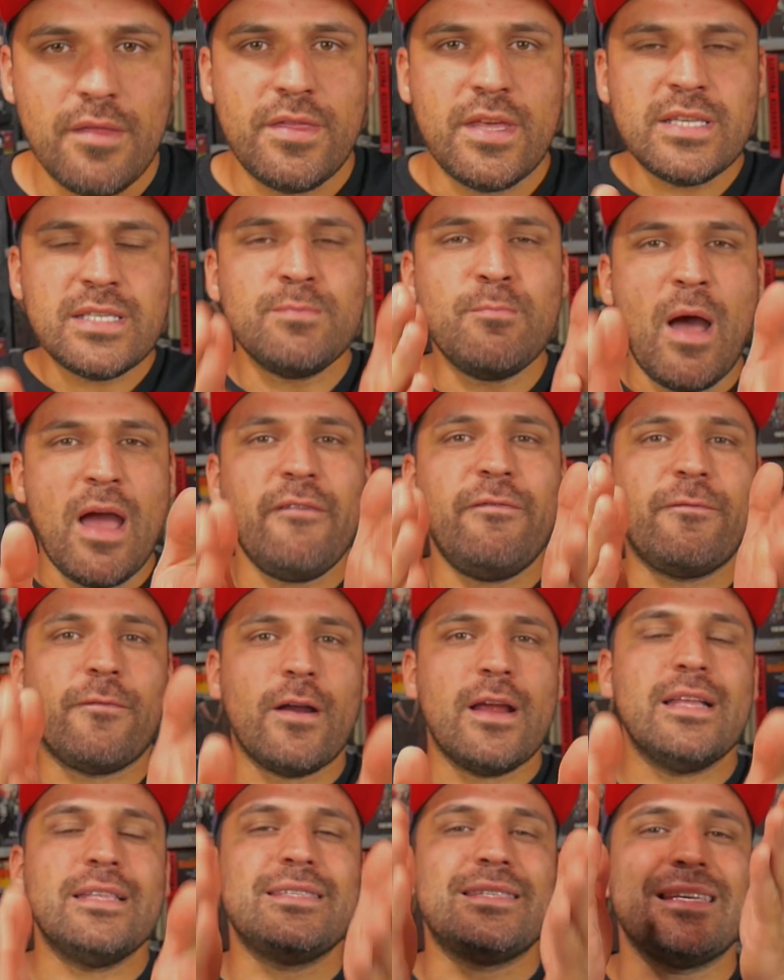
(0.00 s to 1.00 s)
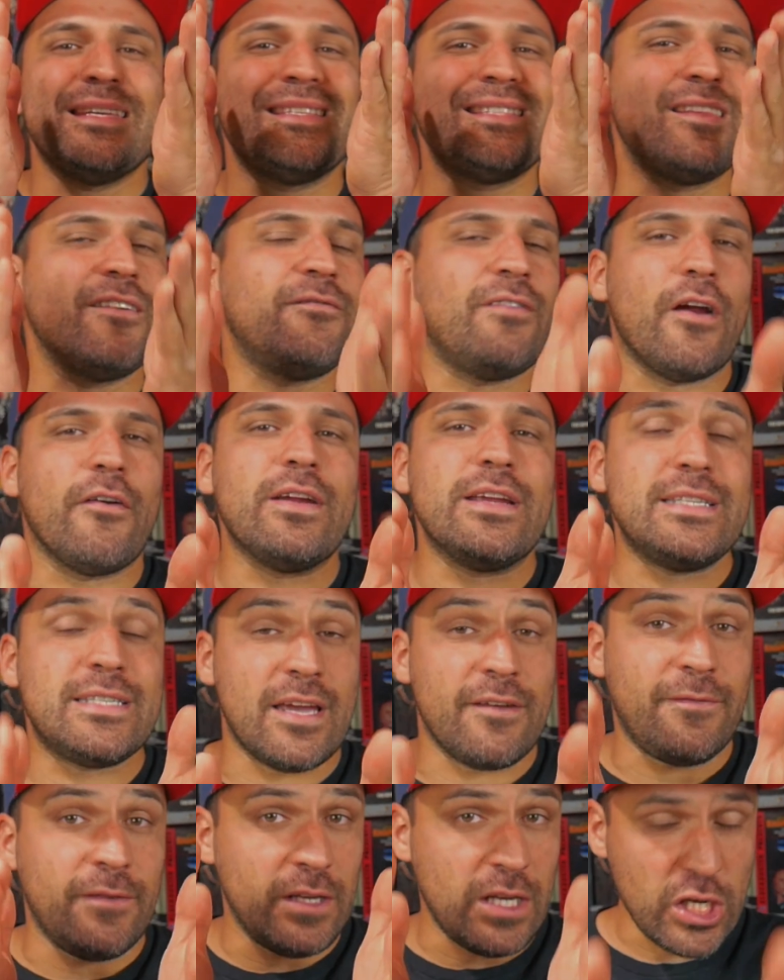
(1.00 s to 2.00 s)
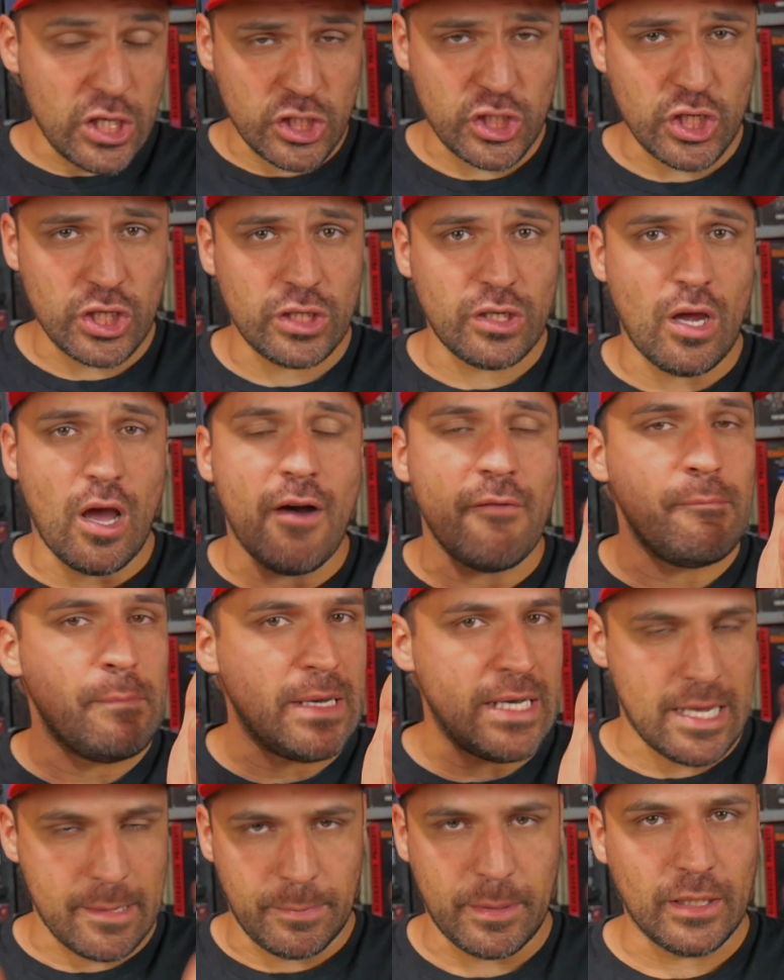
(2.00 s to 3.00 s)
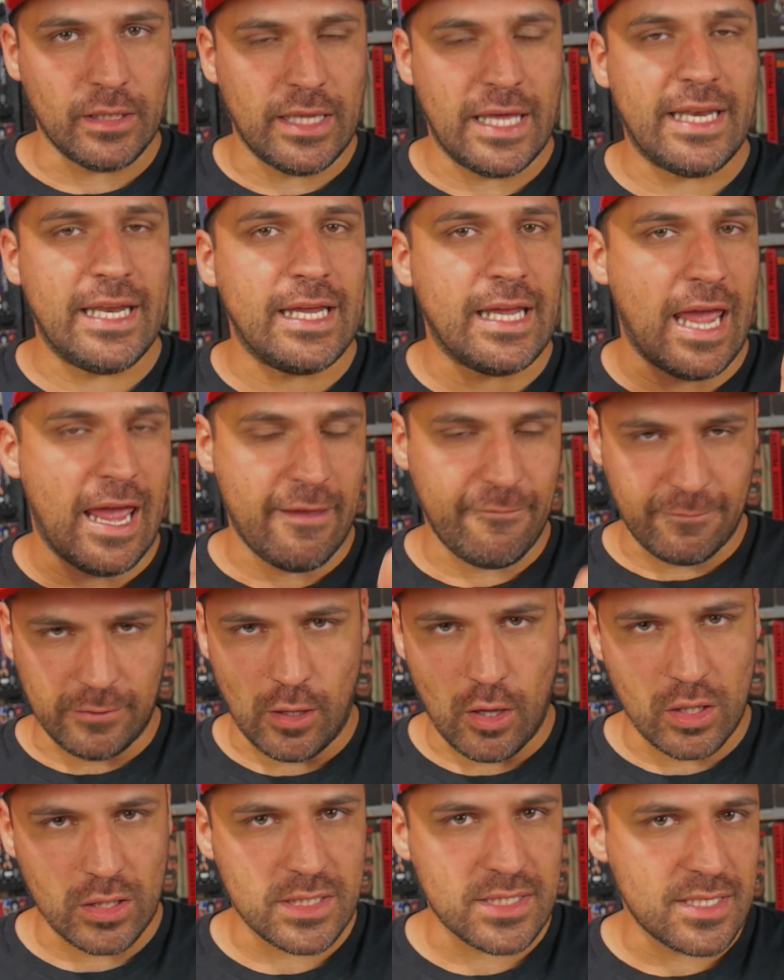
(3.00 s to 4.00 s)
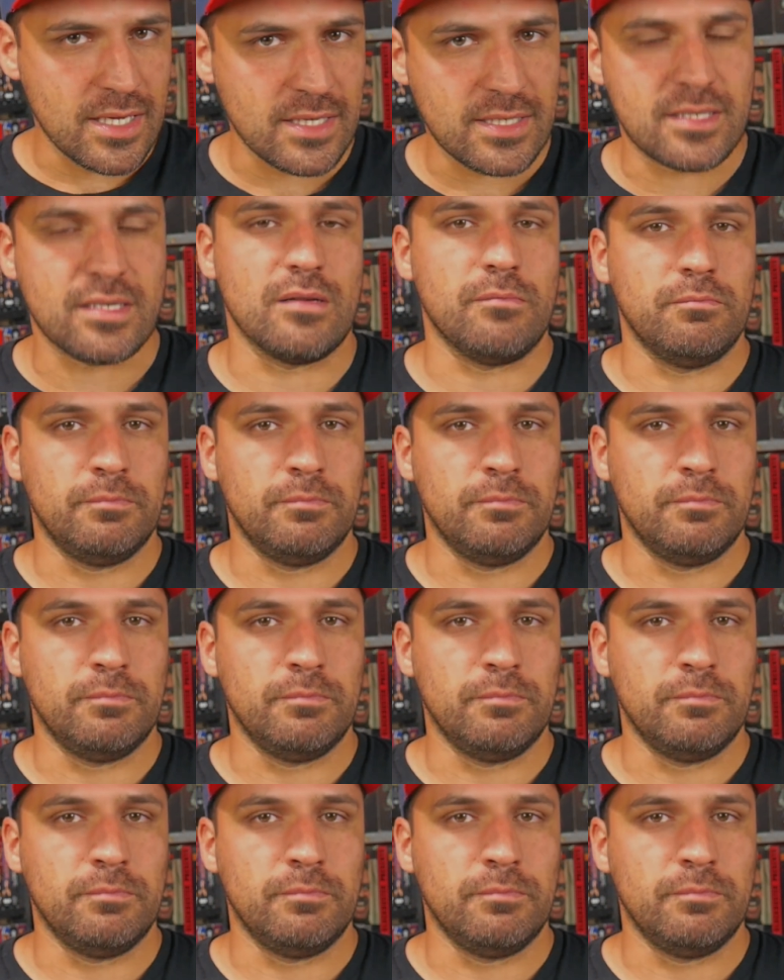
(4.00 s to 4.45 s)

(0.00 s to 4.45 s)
This, my friends, is the very definition of manipulating a flawed system.